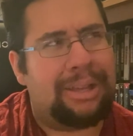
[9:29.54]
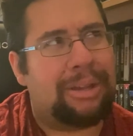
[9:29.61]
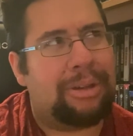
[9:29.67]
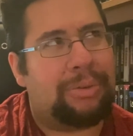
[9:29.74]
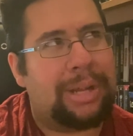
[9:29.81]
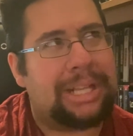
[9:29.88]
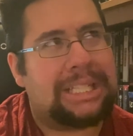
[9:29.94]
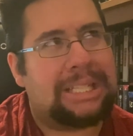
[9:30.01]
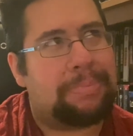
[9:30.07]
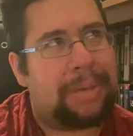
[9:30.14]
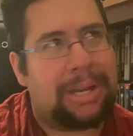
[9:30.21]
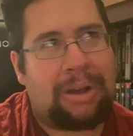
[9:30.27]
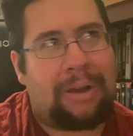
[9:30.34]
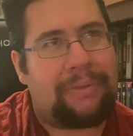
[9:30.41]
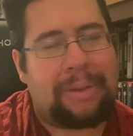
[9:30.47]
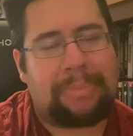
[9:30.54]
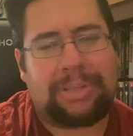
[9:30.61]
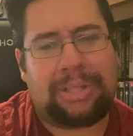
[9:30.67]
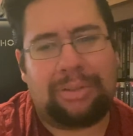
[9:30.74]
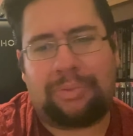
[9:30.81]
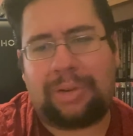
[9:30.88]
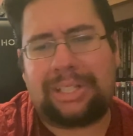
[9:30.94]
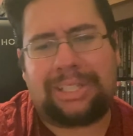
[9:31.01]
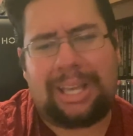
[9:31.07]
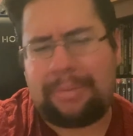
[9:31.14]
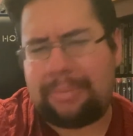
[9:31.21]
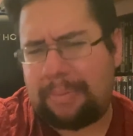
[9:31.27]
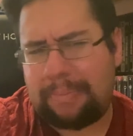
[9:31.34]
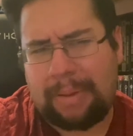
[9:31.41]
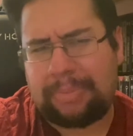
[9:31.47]
great spin-off episode, great
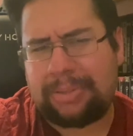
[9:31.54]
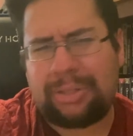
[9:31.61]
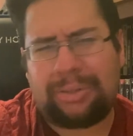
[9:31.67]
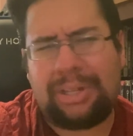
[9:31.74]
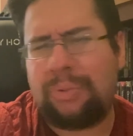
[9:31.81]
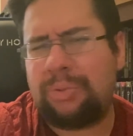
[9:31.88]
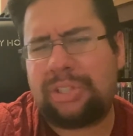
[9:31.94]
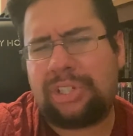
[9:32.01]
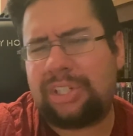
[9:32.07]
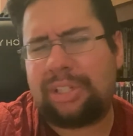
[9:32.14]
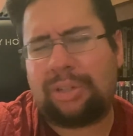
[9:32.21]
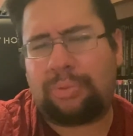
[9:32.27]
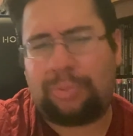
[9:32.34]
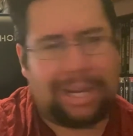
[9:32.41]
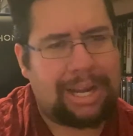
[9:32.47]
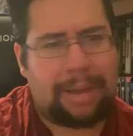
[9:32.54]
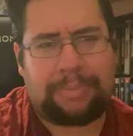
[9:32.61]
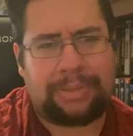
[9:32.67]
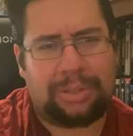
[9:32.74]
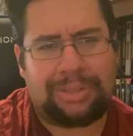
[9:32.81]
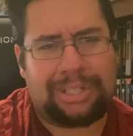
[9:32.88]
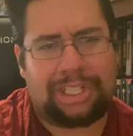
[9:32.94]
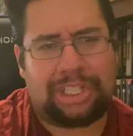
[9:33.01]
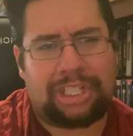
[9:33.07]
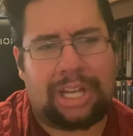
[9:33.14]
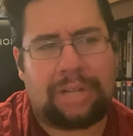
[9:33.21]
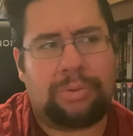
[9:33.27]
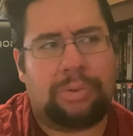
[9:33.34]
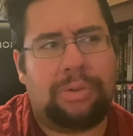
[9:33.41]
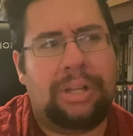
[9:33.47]
team-up episode. It was just a great episode in
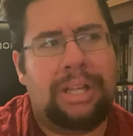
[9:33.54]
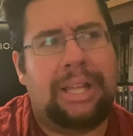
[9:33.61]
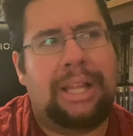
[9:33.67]
general.